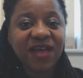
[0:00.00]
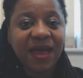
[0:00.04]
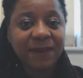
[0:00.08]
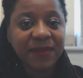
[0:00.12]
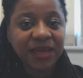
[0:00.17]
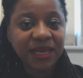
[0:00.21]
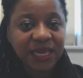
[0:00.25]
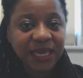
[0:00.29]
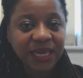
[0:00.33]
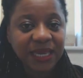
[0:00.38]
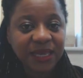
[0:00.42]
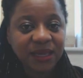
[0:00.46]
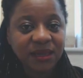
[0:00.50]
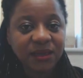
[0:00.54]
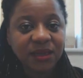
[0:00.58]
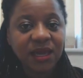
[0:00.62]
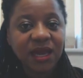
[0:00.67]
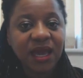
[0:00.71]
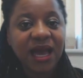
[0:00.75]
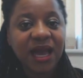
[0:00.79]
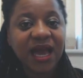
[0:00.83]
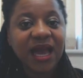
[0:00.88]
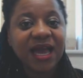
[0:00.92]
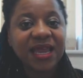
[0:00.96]
family
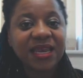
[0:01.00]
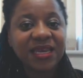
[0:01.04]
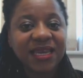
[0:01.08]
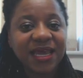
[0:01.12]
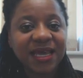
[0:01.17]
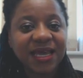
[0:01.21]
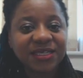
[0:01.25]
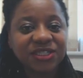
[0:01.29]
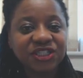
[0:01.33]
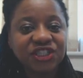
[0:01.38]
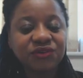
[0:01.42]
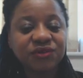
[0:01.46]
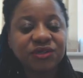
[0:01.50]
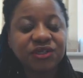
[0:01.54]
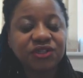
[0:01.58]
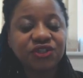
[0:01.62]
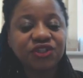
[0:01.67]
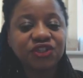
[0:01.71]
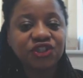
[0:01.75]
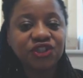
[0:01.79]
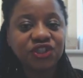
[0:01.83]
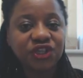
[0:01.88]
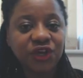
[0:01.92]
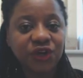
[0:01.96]
unless you can
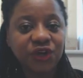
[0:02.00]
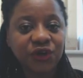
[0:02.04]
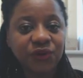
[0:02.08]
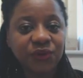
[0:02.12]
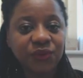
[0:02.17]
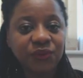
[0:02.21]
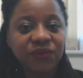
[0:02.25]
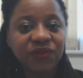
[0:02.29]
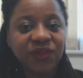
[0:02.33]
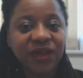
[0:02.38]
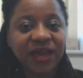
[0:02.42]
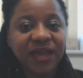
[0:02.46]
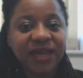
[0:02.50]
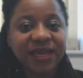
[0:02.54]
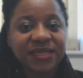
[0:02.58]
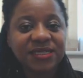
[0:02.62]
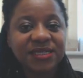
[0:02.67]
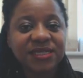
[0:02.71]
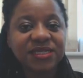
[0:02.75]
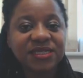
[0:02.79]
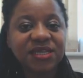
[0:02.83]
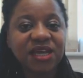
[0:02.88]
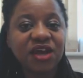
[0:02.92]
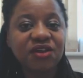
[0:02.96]
show that
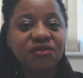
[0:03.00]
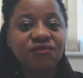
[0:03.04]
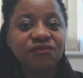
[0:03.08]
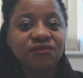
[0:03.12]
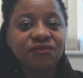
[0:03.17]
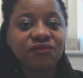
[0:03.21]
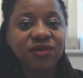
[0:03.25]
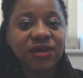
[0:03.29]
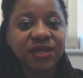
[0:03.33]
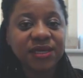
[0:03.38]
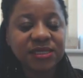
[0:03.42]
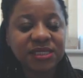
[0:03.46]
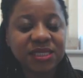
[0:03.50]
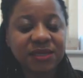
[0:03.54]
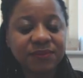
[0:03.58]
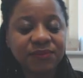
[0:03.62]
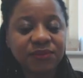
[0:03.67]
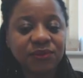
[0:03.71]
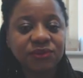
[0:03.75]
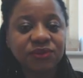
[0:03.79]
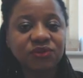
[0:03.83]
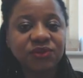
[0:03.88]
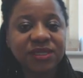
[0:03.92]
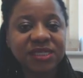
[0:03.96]
it is
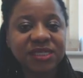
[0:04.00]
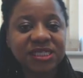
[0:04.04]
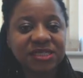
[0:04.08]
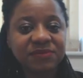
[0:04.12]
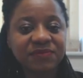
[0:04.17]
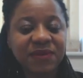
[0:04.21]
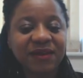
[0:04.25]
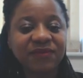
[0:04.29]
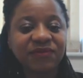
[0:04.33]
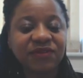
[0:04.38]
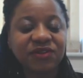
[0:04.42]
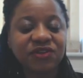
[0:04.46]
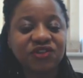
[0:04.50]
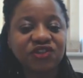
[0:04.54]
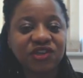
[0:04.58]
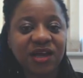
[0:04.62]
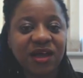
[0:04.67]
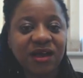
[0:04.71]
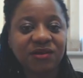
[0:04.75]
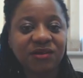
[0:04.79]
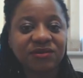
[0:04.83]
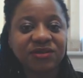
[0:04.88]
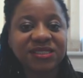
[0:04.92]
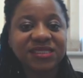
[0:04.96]
unreasonable to expect the
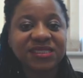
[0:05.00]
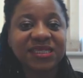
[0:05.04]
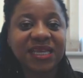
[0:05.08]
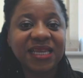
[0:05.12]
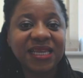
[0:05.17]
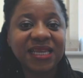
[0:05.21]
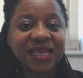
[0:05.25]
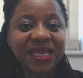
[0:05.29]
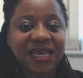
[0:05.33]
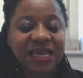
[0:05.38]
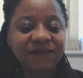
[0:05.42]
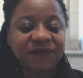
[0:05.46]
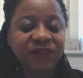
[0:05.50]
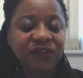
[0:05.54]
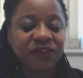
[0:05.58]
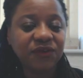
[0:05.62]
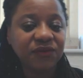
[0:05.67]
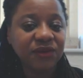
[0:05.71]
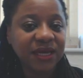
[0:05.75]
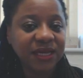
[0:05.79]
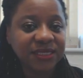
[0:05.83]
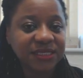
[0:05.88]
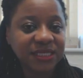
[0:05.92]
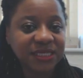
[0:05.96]
child to leave the
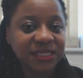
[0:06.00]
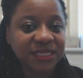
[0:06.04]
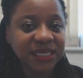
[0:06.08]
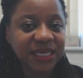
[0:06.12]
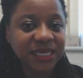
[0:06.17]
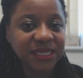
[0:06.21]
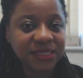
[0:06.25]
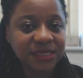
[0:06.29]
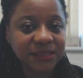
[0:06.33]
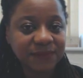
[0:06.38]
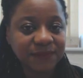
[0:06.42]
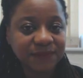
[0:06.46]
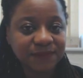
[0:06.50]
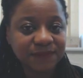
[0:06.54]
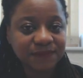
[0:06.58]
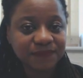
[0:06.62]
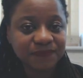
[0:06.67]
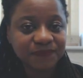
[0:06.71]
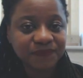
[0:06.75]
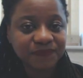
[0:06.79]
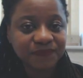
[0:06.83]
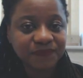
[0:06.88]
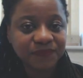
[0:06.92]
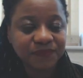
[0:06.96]
United Kingdom.
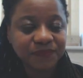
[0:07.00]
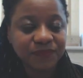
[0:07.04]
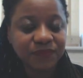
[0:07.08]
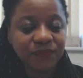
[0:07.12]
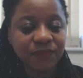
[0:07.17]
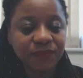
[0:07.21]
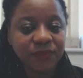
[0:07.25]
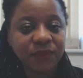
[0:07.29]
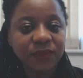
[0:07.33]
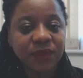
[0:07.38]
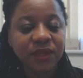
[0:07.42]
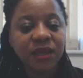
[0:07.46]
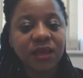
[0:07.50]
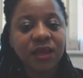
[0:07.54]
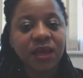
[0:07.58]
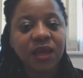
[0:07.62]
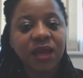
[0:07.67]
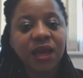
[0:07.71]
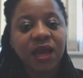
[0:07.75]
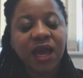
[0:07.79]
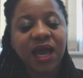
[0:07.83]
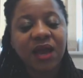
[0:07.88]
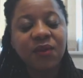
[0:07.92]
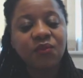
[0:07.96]

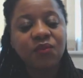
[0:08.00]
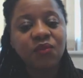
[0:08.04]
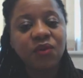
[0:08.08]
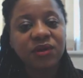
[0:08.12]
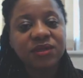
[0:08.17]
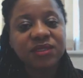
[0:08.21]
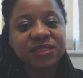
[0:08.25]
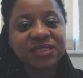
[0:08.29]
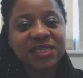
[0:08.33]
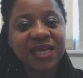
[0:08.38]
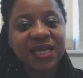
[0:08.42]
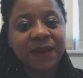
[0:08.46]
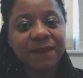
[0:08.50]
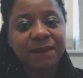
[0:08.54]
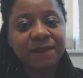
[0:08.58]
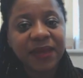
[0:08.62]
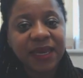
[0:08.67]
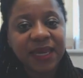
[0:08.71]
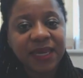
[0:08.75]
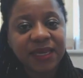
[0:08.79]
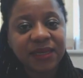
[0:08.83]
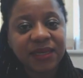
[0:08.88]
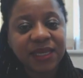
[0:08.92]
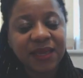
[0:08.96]
And what does that
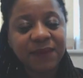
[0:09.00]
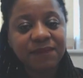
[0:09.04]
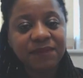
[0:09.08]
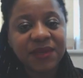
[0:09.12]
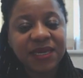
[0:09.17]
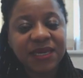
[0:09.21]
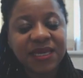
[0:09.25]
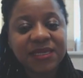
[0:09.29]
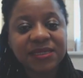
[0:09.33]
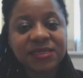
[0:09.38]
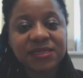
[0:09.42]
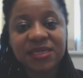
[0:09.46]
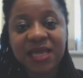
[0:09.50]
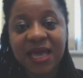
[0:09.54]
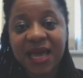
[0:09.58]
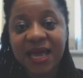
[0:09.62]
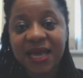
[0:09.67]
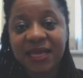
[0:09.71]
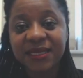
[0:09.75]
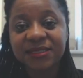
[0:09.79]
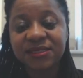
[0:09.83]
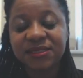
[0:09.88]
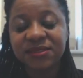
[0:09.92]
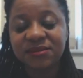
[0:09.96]
mean? It means
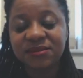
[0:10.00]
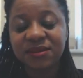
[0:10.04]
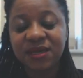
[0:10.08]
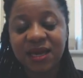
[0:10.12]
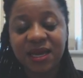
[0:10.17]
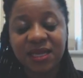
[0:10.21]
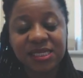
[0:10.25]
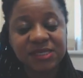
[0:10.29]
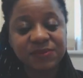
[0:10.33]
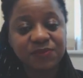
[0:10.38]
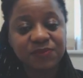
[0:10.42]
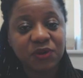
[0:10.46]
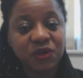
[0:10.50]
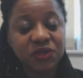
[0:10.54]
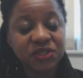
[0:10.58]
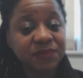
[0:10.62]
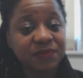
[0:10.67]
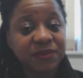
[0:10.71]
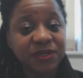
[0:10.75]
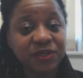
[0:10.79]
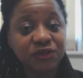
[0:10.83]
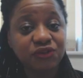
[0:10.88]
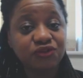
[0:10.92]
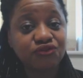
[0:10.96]
that, and it's
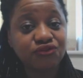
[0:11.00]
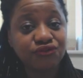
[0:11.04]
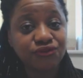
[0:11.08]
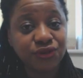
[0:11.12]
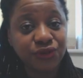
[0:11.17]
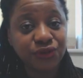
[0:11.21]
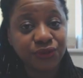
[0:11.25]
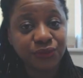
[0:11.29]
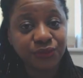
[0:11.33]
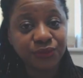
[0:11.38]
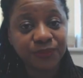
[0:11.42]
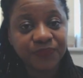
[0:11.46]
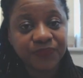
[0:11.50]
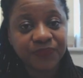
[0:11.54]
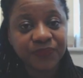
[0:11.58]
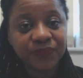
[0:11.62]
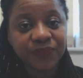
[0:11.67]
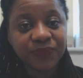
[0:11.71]
possibly true,